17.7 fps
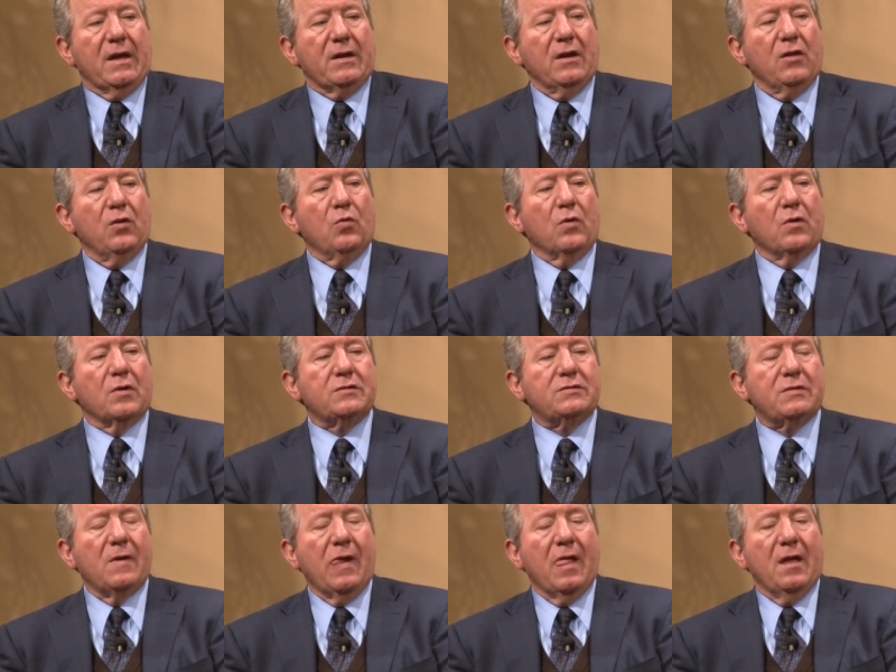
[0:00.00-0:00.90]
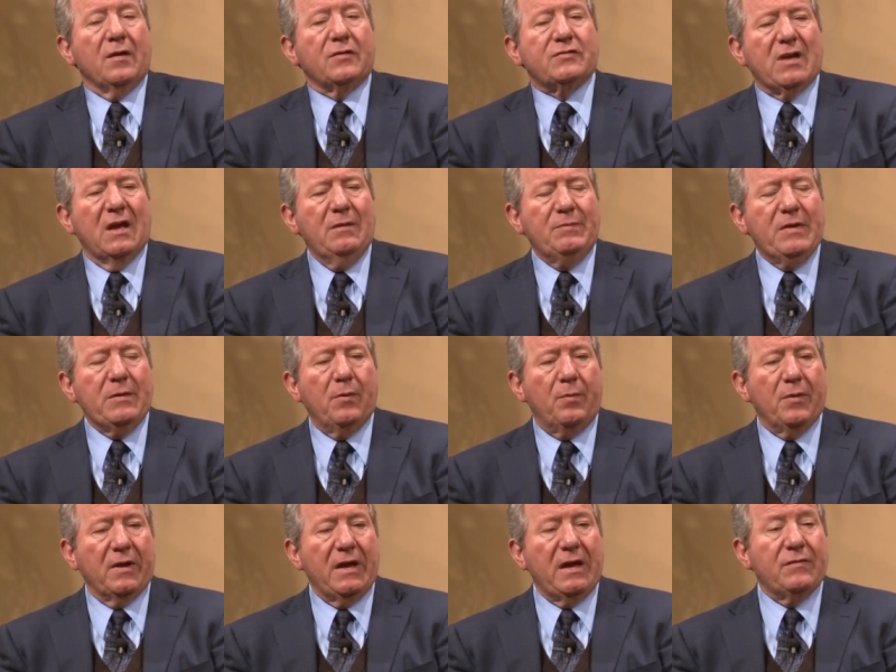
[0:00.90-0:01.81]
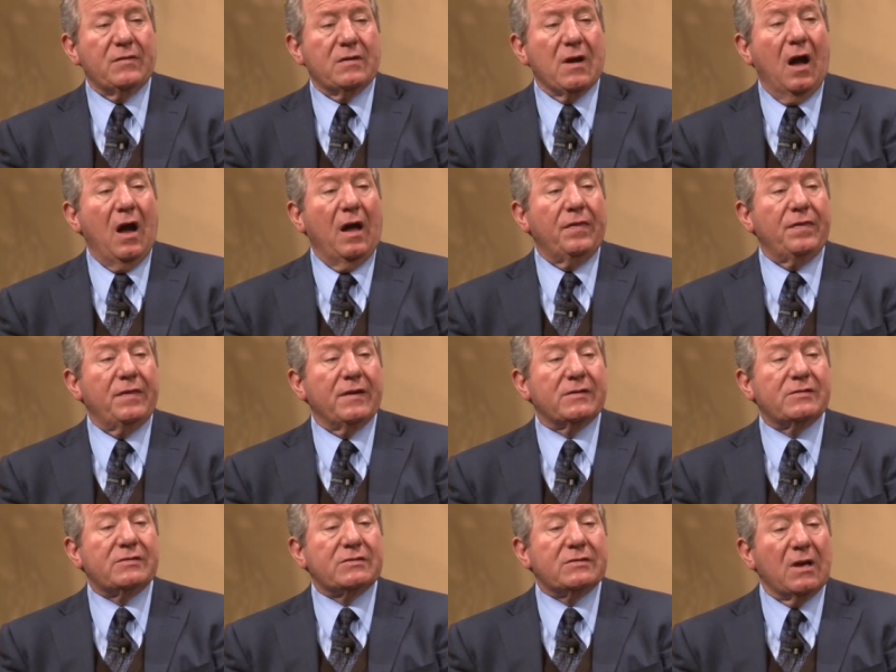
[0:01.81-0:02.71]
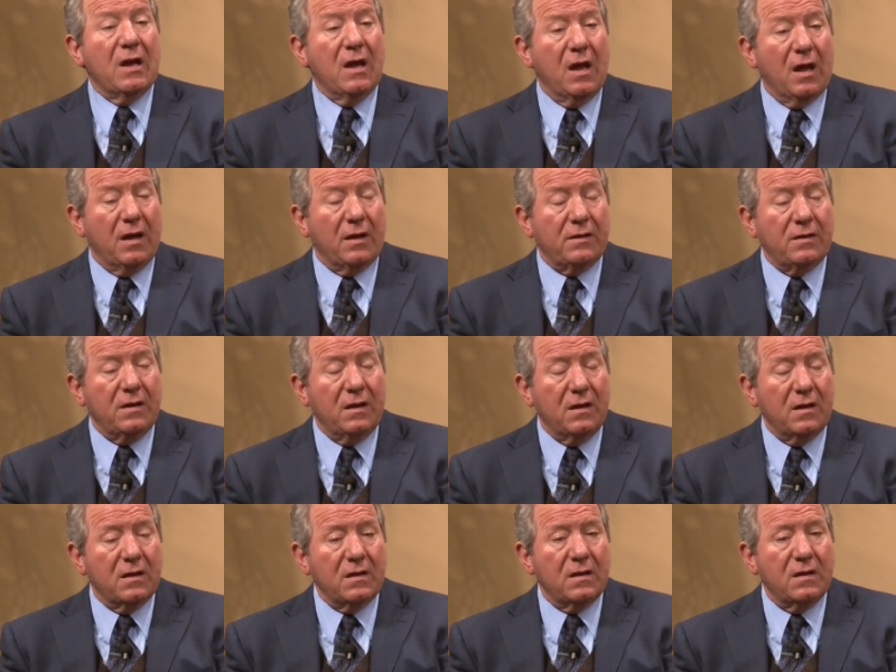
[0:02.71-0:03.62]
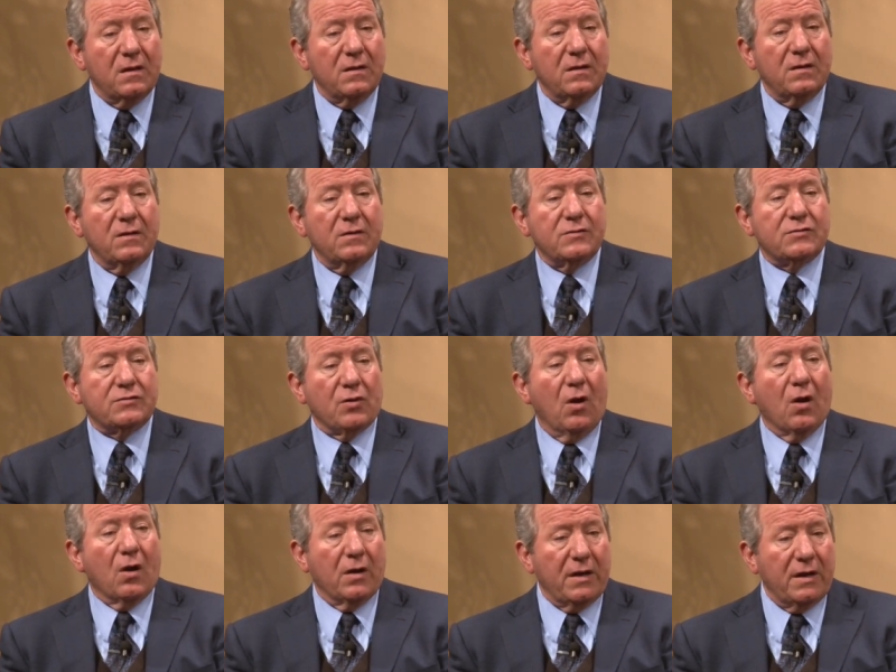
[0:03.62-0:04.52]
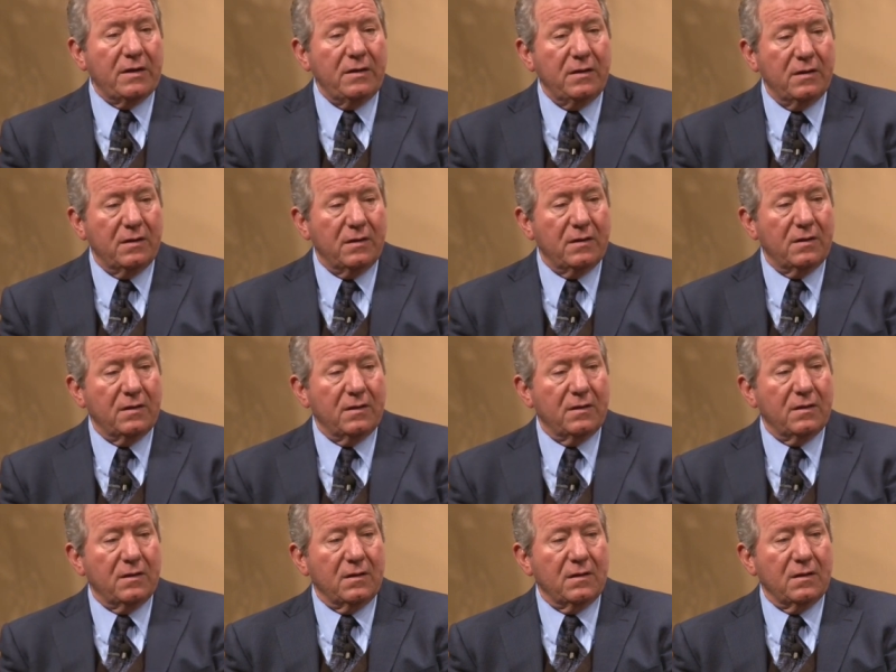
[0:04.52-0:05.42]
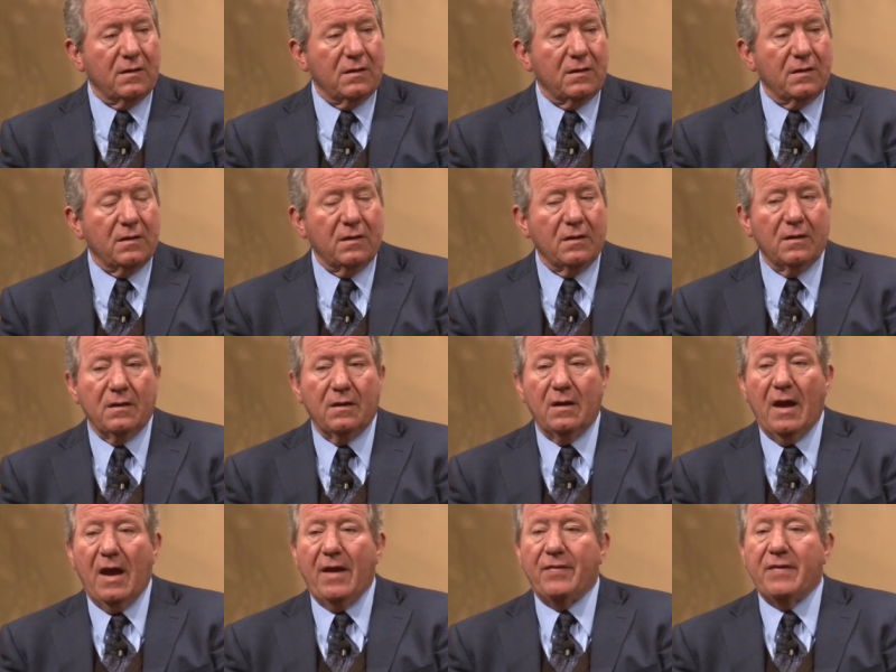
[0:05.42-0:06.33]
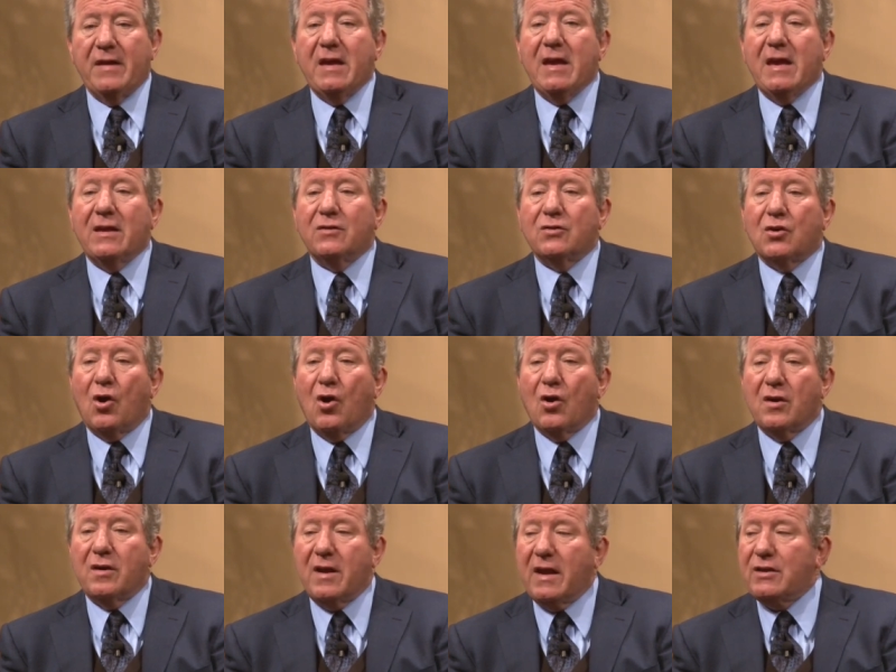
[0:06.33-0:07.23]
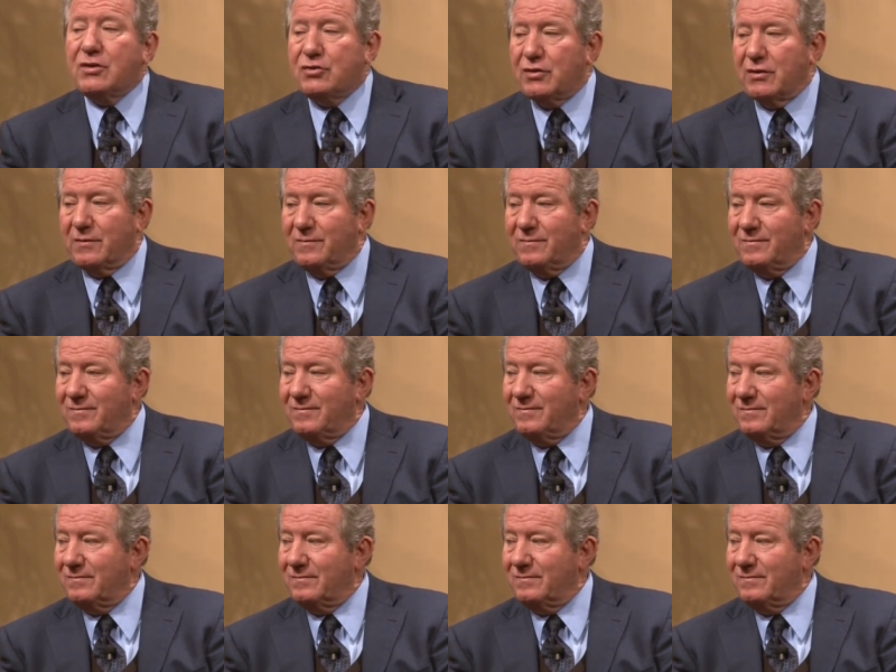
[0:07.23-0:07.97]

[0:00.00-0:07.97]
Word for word: In other words, some people believe God the Son started at the incarnation.